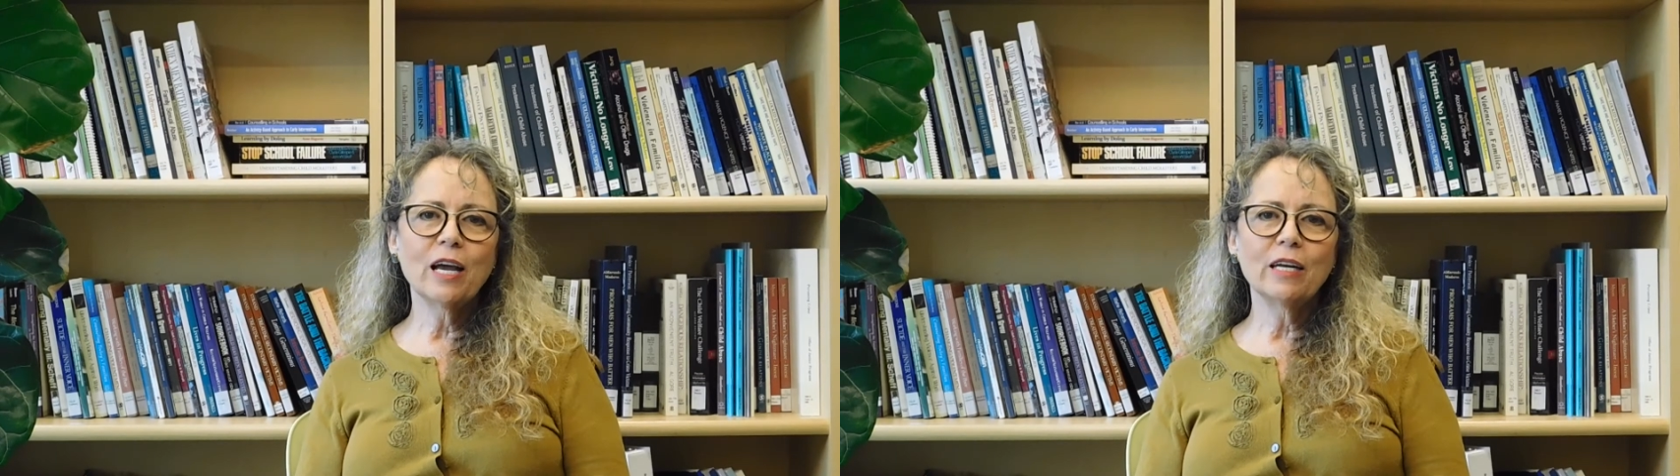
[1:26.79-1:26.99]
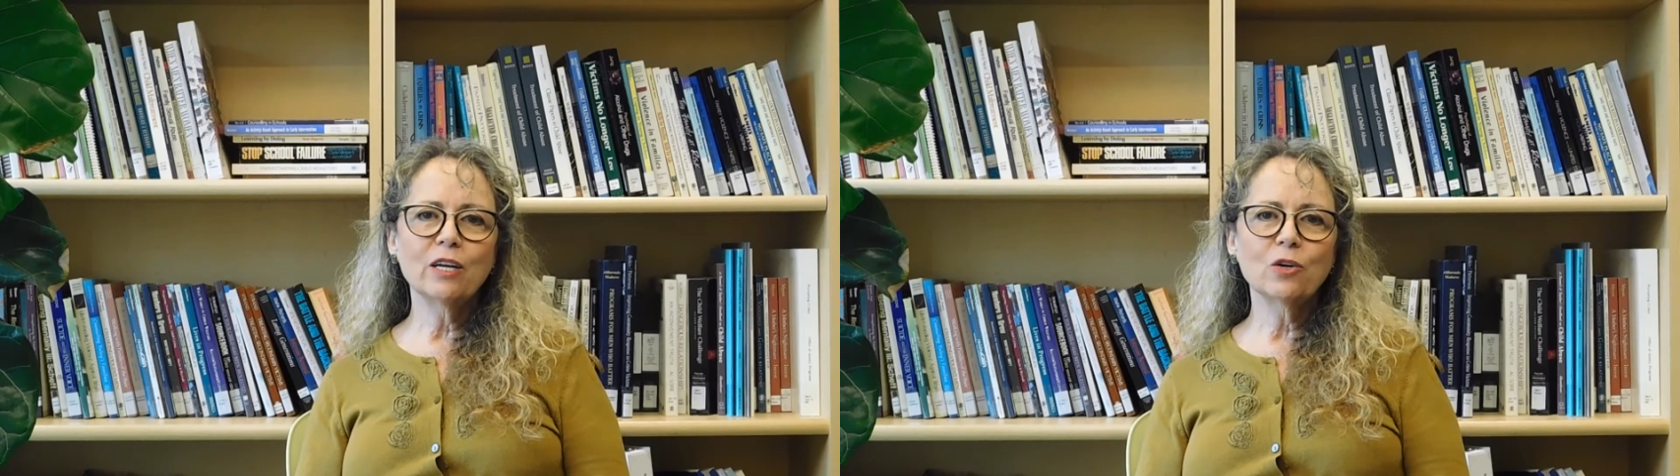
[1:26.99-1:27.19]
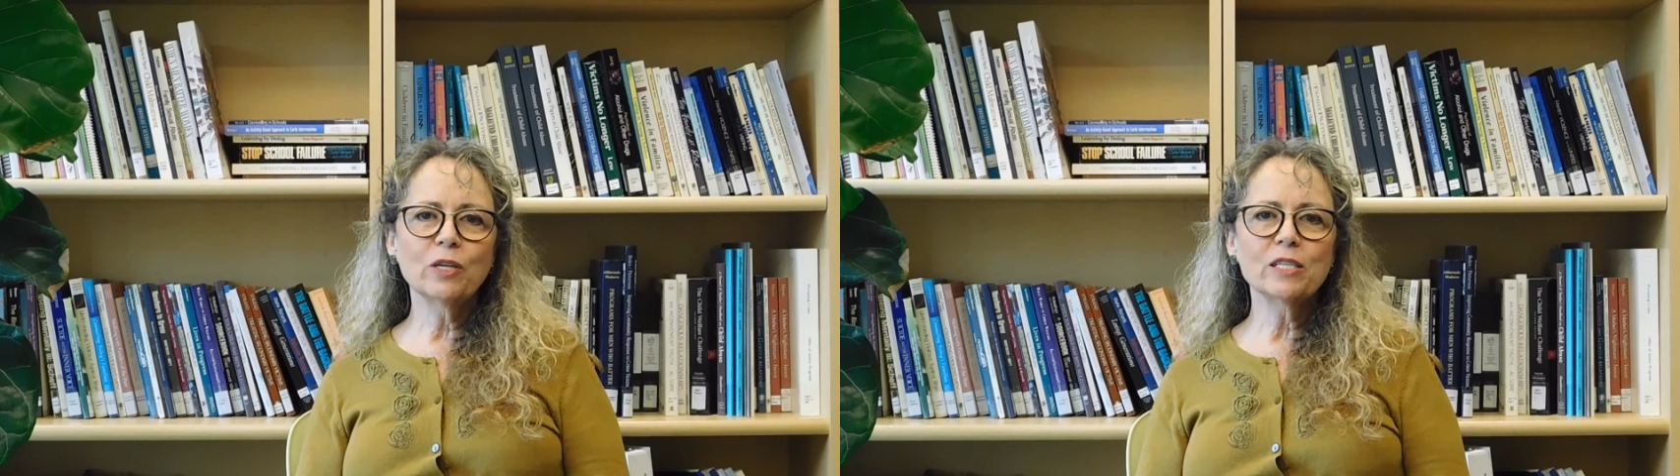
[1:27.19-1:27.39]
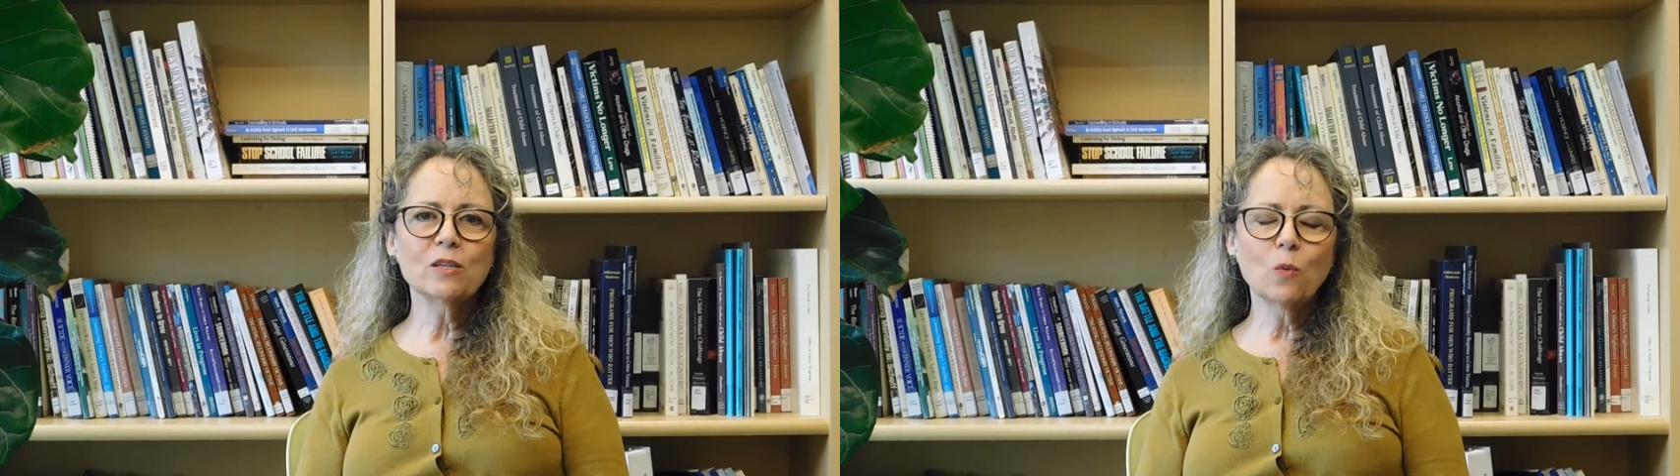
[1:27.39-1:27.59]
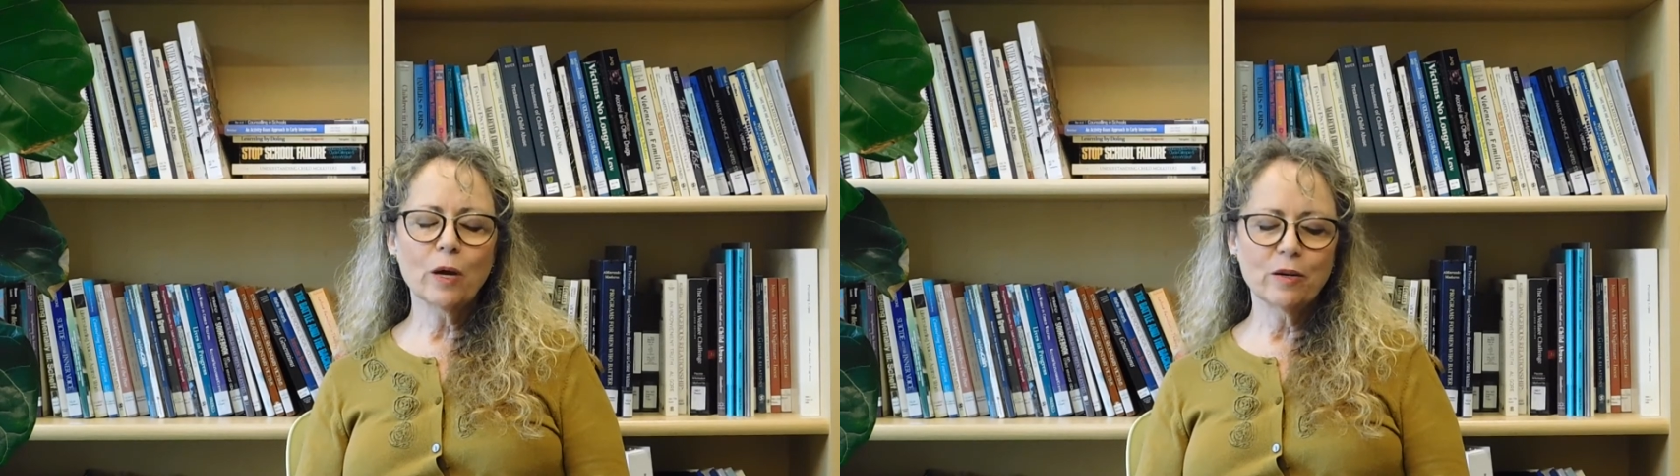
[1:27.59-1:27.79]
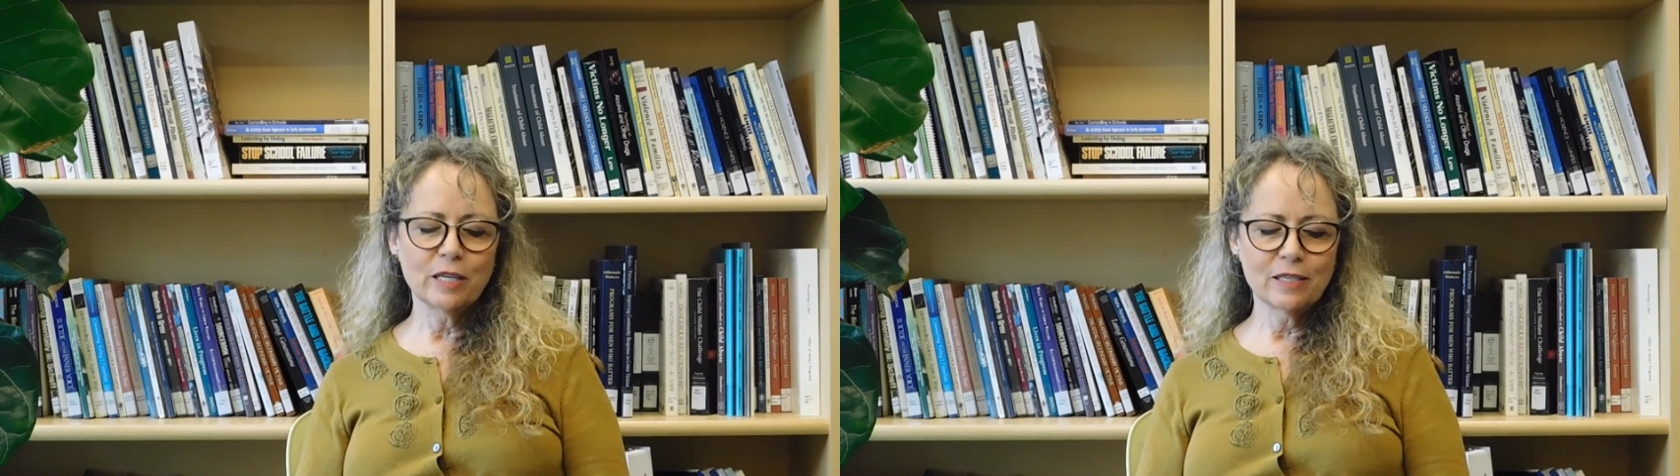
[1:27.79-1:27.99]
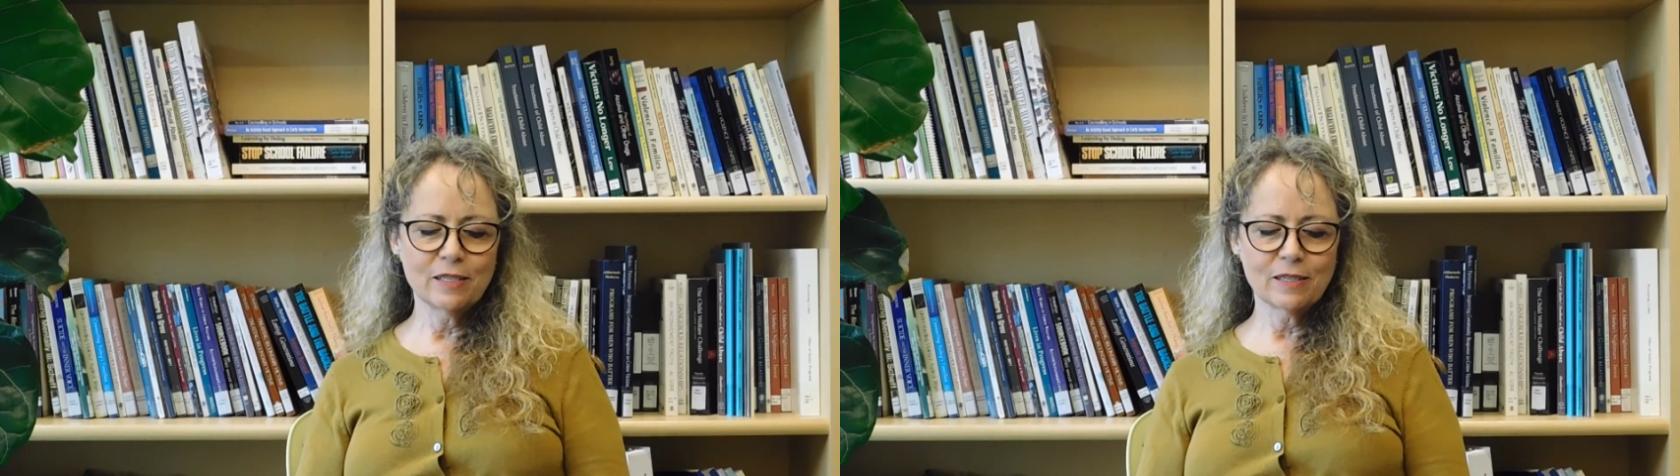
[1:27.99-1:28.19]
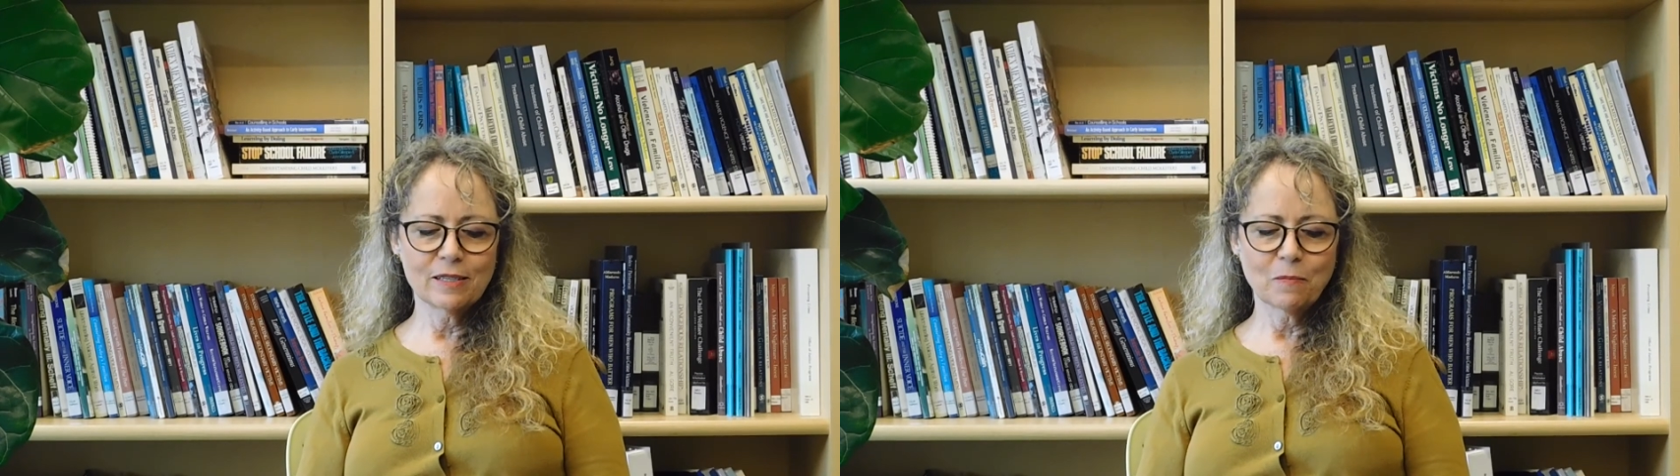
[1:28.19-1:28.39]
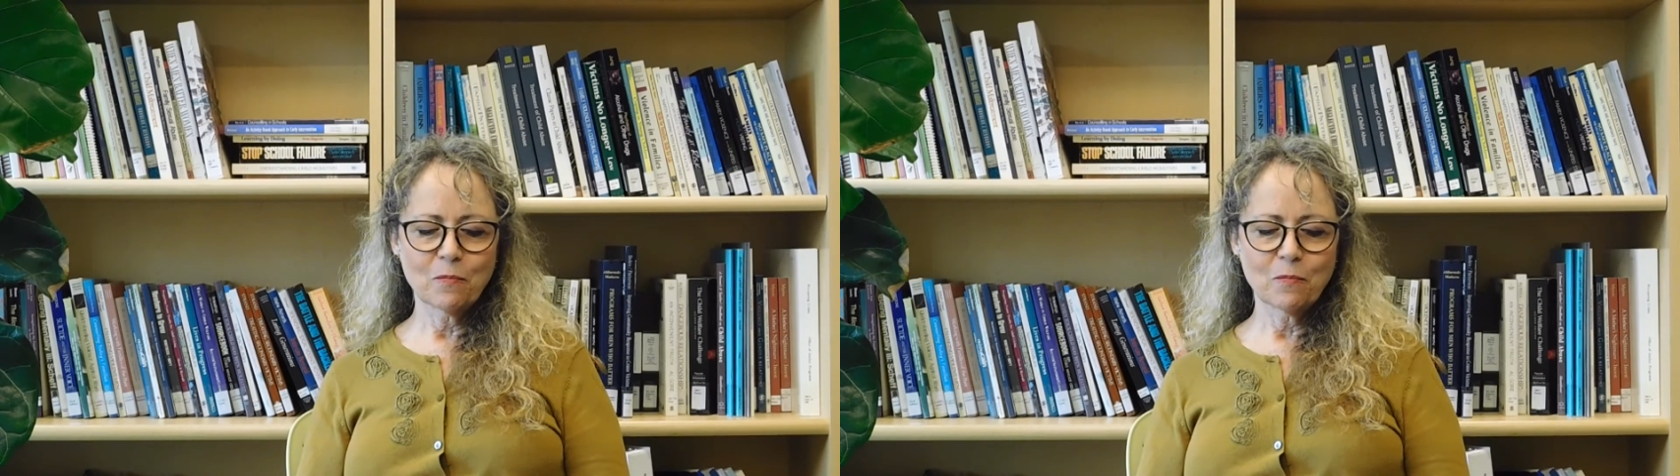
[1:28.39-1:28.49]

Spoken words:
and increase awareness